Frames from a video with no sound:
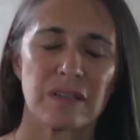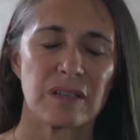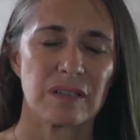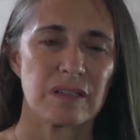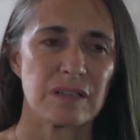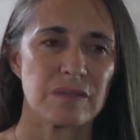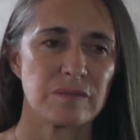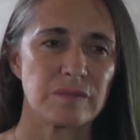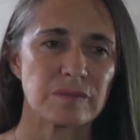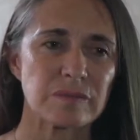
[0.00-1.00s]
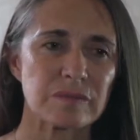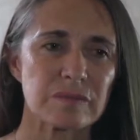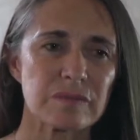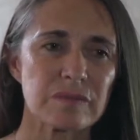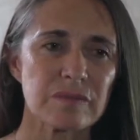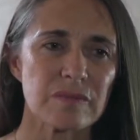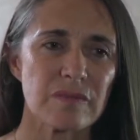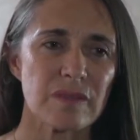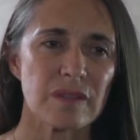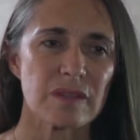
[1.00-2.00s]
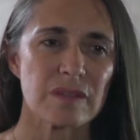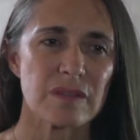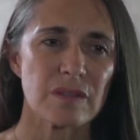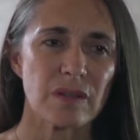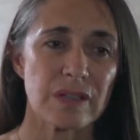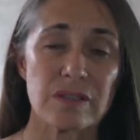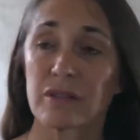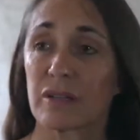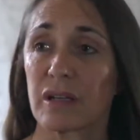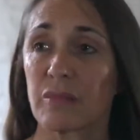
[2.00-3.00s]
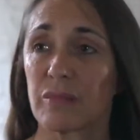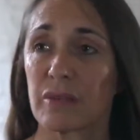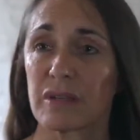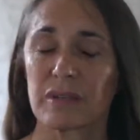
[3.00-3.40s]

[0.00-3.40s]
Um, so I stood up,